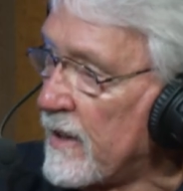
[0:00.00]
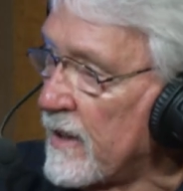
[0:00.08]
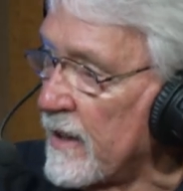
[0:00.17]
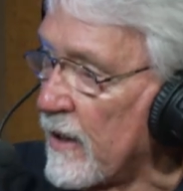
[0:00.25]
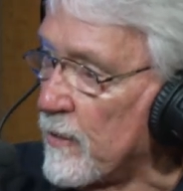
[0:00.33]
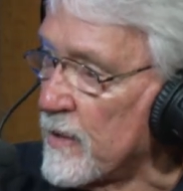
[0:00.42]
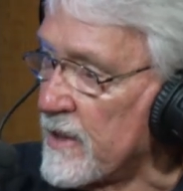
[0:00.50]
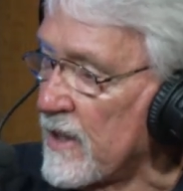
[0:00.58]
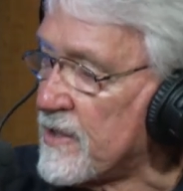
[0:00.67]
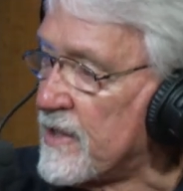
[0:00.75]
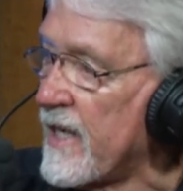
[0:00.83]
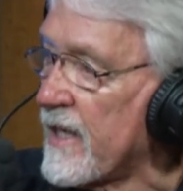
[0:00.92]
In other words, they'll
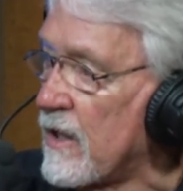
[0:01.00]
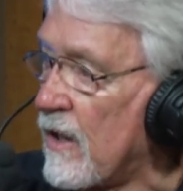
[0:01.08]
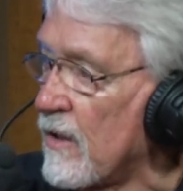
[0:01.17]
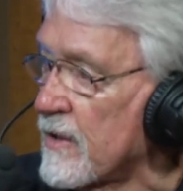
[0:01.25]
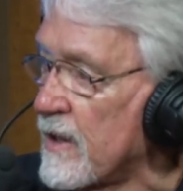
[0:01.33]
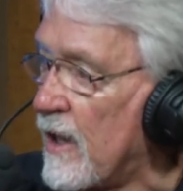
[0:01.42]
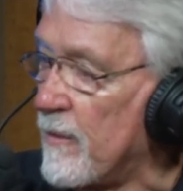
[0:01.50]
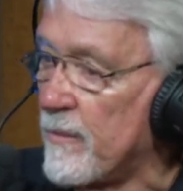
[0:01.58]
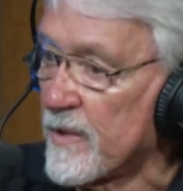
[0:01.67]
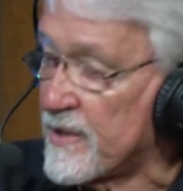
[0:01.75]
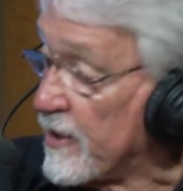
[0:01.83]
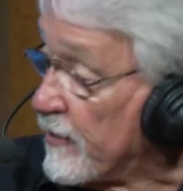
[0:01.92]
set calls up
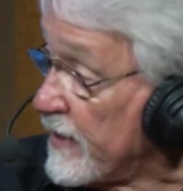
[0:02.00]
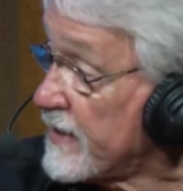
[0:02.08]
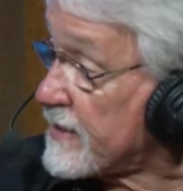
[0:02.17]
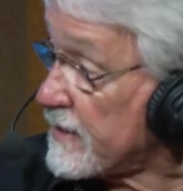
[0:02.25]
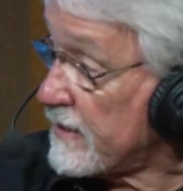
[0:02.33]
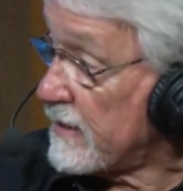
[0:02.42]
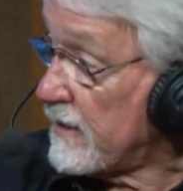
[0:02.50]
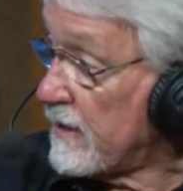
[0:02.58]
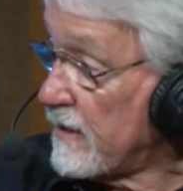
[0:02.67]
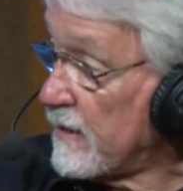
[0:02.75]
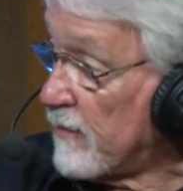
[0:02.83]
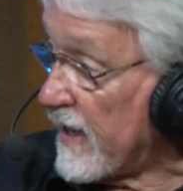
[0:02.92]
series
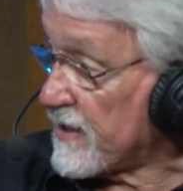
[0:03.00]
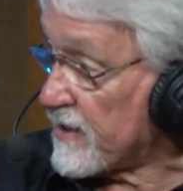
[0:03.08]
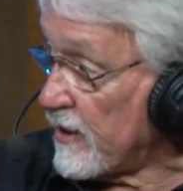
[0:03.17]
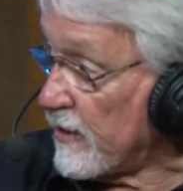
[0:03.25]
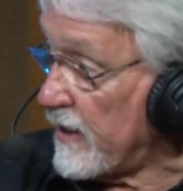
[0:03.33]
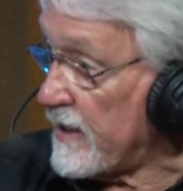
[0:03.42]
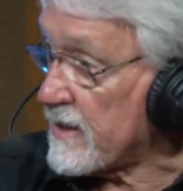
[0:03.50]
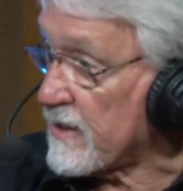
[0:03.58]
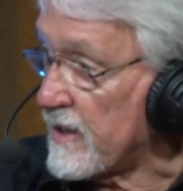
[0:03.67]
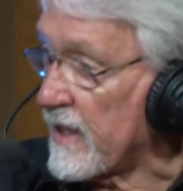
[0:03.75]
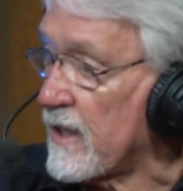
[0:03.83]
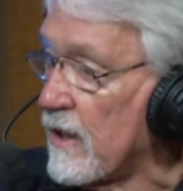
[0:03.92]
by series,
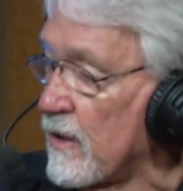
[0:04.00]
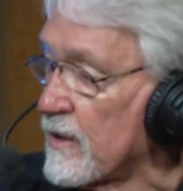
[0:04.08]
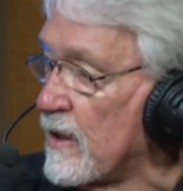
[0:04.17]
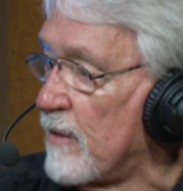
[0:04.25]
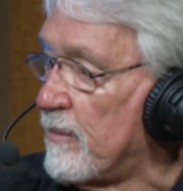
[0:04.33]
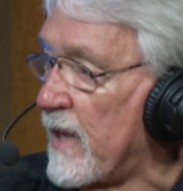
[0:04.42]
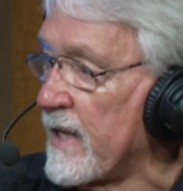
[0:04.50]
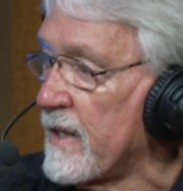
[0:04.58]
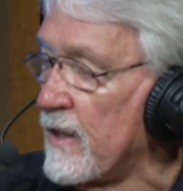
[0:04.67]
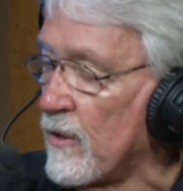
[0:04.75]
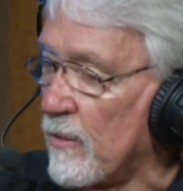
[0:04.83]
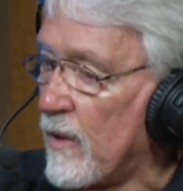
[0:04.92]
set calls up by
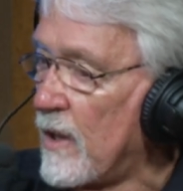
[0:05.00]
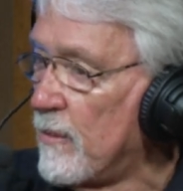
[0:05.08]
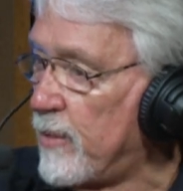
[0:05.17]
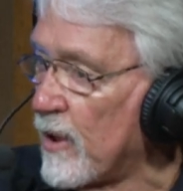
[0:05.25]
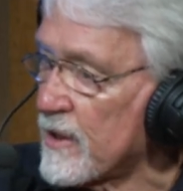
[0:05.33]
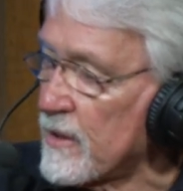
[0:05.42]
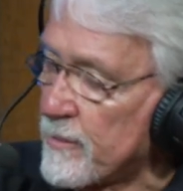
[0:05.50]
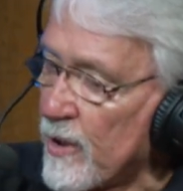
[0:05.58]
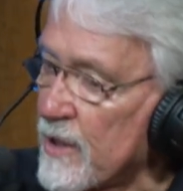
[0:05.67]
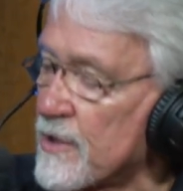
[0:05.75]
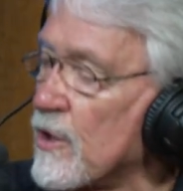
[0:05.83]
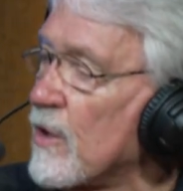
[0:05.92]
you know put a
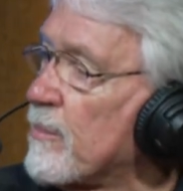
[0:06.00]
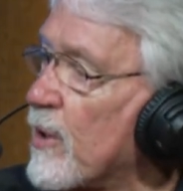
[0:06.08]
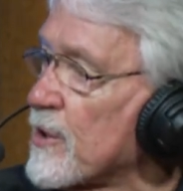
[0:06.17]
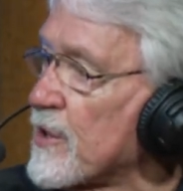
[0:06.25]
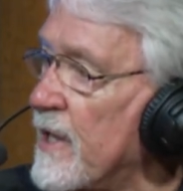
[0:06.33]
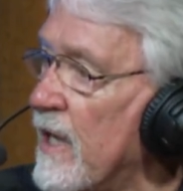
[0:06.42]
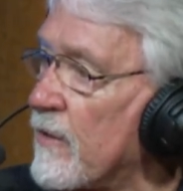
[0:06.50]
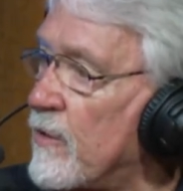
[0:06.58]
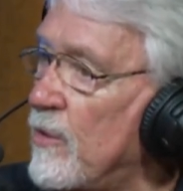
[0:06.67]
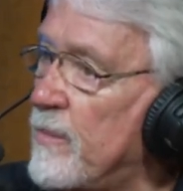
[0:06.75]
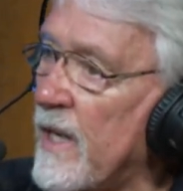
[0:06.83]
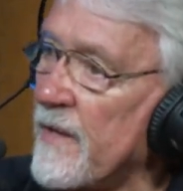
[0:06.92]
put a certain personnel
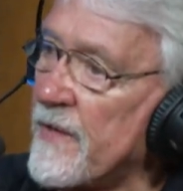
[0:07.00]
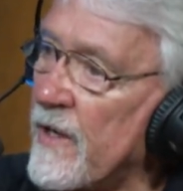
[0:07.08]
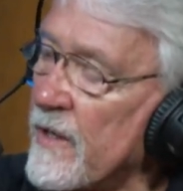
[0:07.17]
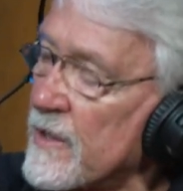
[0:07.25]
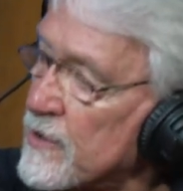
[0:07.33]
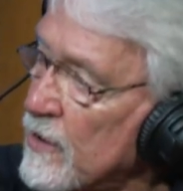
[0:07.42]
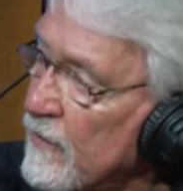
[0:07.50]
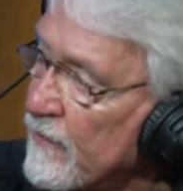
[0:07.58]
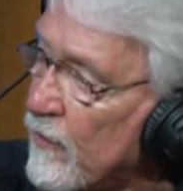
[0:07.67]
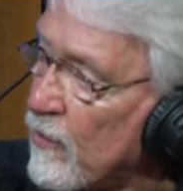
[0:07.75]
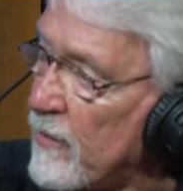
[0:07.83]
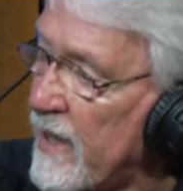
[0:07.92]
group out there in a certain
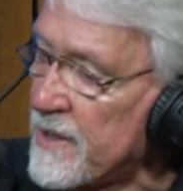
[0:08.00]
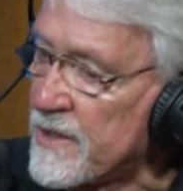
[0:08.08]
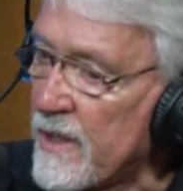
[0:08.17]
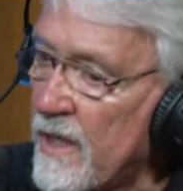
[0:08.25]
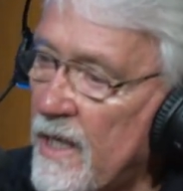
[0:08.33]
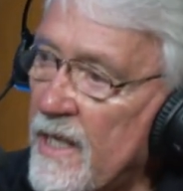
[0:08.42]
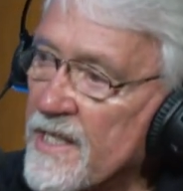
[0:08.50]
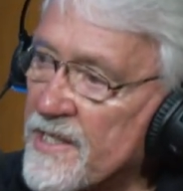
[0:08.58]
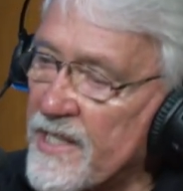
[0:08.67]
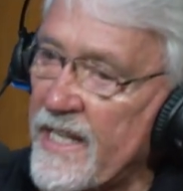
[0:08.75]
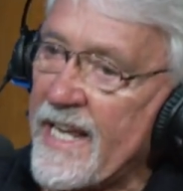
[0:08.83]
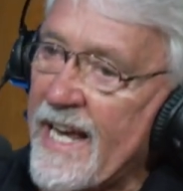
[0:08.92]
formation,
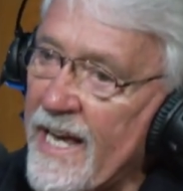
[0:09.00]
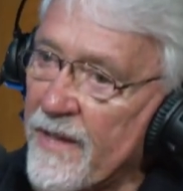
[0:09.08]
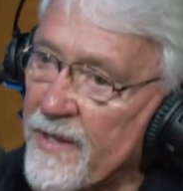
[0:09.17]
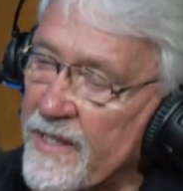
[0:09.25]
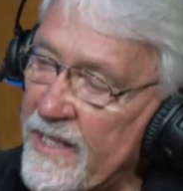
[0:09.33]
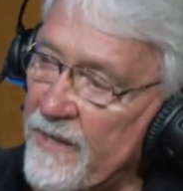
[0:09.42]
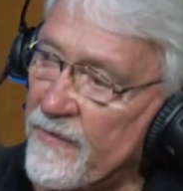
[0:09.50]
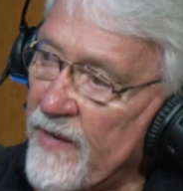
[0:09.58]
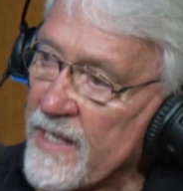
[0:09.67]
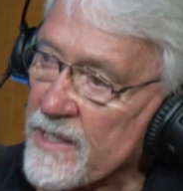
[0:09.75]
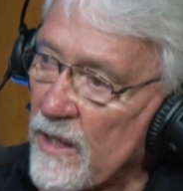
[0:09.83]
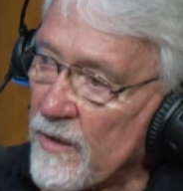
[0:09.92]
see how the
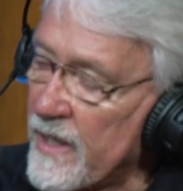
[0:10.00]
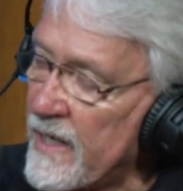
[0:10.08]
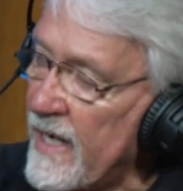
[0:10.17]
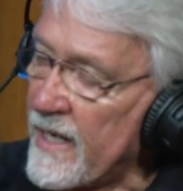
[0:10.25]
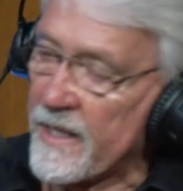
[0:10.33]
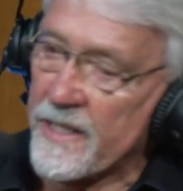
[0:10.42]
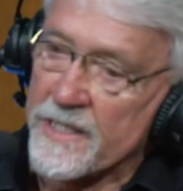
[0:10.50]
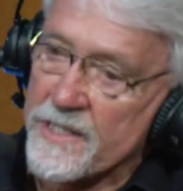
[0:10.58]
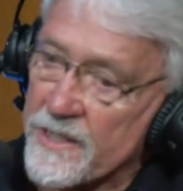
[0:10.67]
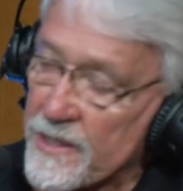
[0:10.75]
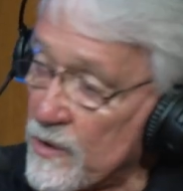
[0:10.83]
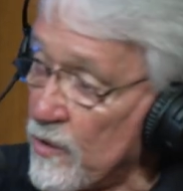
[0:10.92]
defense on a down and
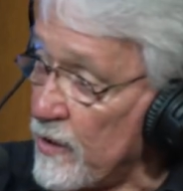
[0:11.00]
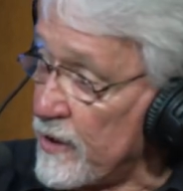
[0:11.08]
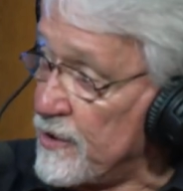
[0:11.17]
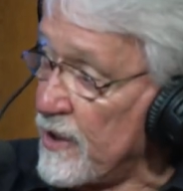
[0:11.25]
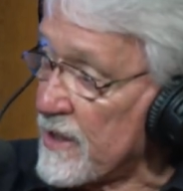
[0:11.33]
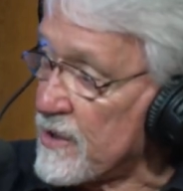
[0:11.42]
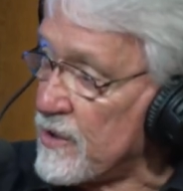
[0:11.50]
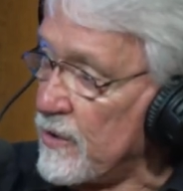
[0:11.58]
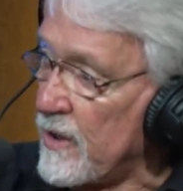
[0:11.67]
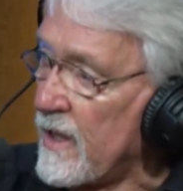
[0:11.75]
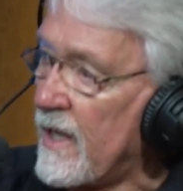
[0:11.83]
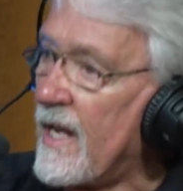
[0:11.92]
distance is going to adjust to
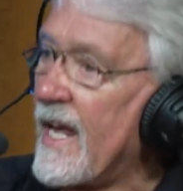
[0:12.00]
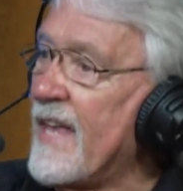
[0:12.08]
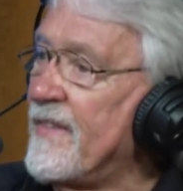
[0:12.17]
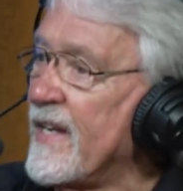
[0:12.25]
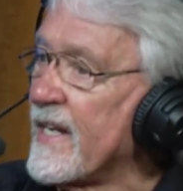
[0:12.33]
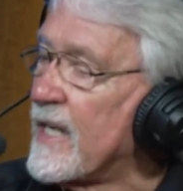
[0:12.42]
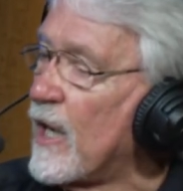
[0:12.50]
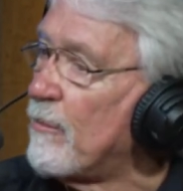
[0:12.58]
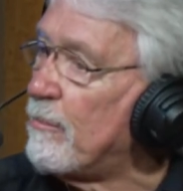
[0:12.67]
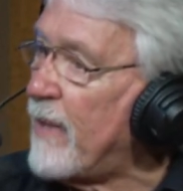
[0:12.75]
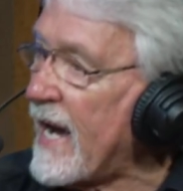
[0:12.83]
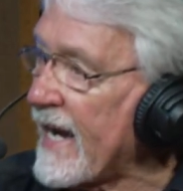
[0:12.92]
it, and then come
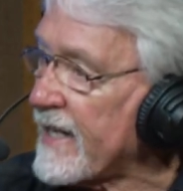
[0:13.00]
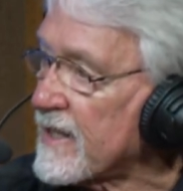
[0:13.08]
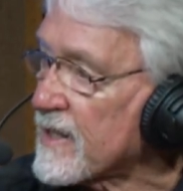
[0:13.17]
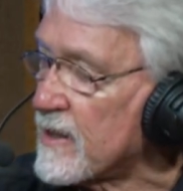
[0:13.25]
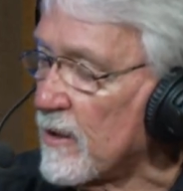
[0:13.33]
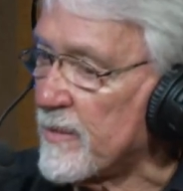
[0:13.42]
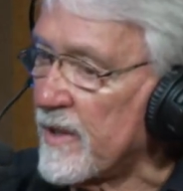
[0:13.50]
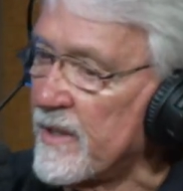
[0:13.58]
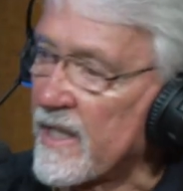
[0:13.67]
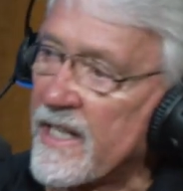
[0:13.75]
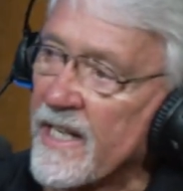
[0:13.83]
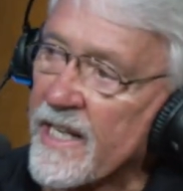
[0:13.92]
back to something
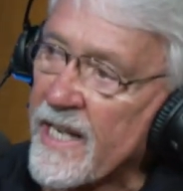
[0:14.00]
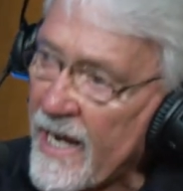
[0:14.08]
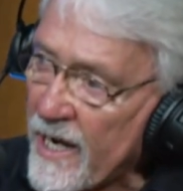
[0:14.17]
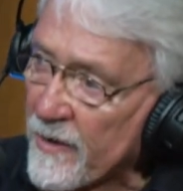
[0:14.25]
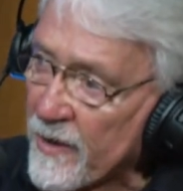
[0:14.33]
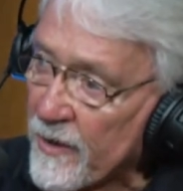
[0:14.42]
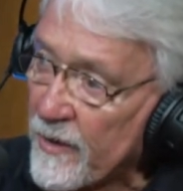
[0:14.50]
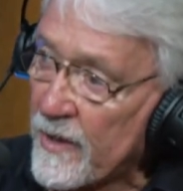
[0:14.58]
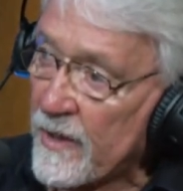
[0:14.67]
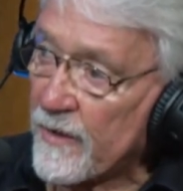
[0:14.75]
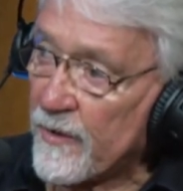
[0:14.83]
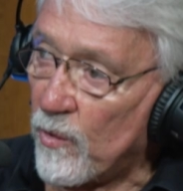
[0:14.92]
that can counter
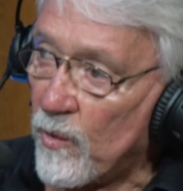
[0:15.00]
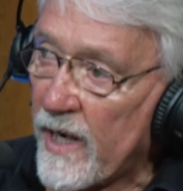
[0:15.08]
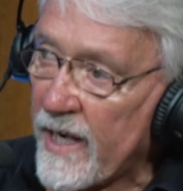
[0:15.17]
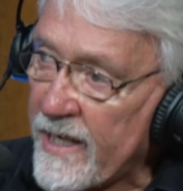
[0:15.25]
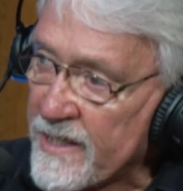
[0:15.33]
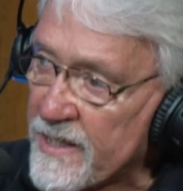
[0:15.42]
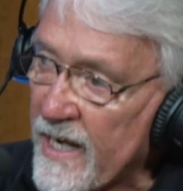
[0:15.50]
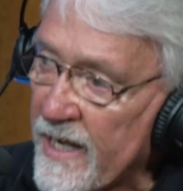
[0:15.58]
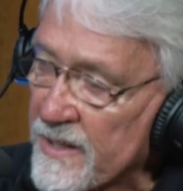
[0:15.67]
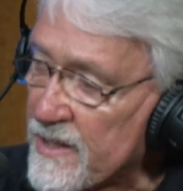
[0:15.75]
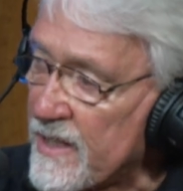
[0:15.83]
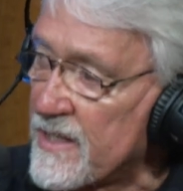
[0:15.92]
the way he now
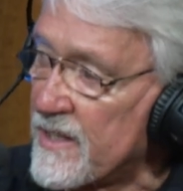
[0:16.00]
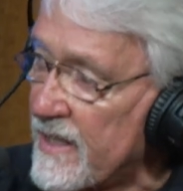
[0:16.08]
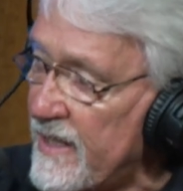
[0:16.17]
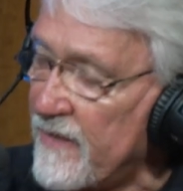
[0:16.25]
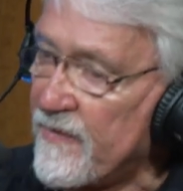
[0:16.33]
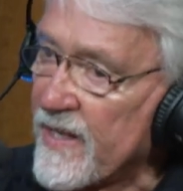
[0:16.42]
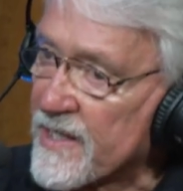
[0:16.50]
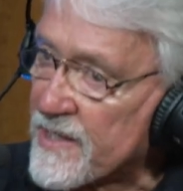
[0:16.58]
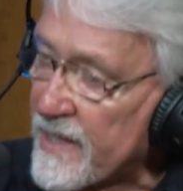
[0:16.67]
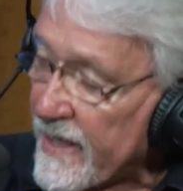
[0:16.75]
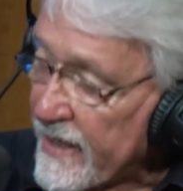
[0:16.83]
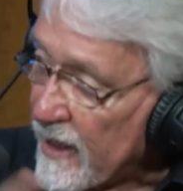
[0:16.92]
sees the defense
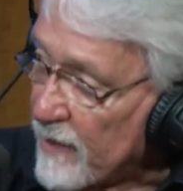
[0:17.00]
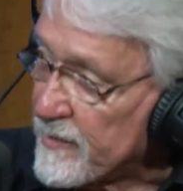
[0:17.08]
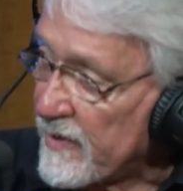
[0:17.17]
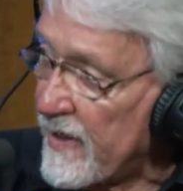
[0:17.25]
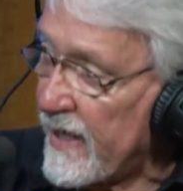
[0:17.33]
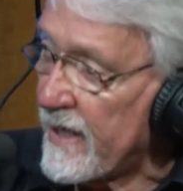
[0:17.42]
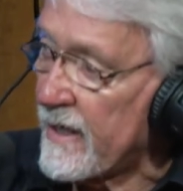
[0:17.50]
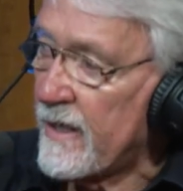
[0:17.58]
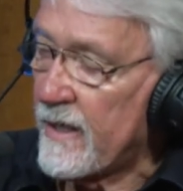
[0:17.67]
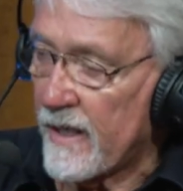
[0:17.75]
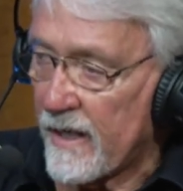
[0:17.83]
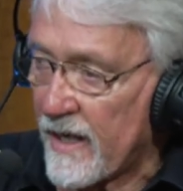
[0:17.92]
setting up to that.
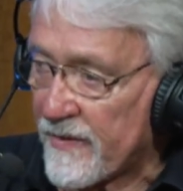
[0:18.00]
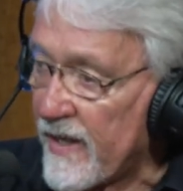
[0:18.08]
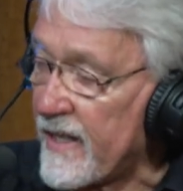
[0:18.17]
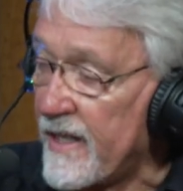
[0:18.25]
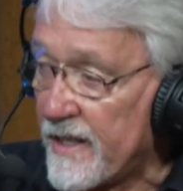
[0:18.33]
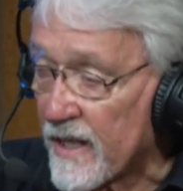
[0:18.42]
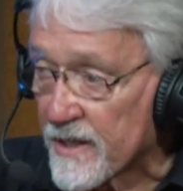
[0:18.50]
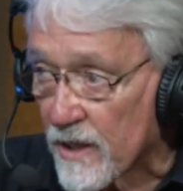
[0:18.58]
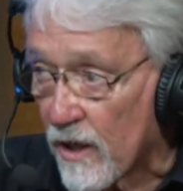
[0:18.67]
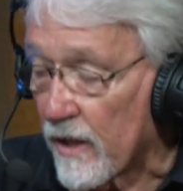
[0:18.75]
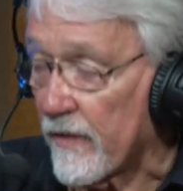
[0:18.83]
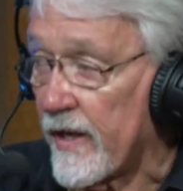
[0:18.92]
I think he does
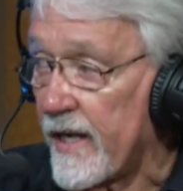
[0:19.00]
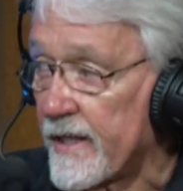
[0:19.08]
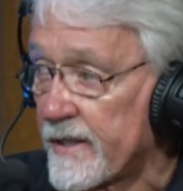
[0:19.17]
all of that.